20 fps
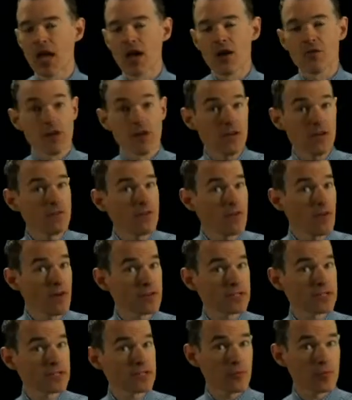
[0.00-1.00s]
For any of you who've ever
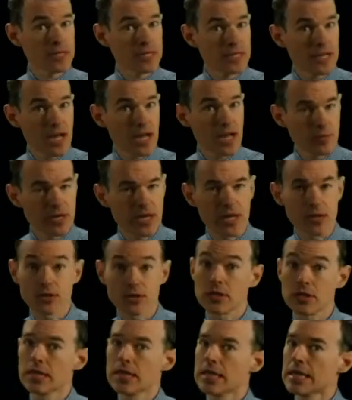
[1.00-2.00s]
taught reading
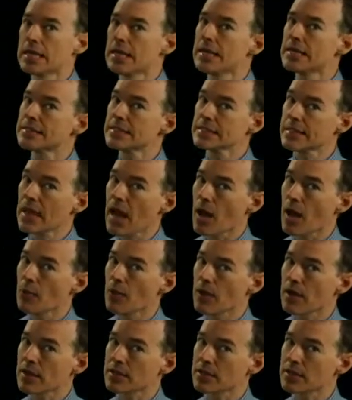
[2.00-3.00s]
comprehension, it's a
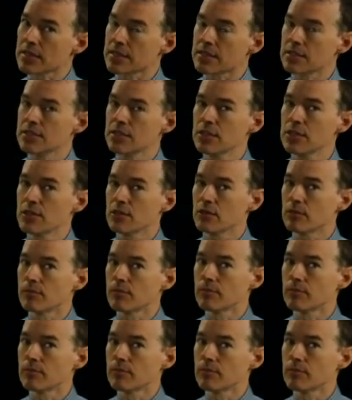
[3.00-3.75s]
complex thing to do.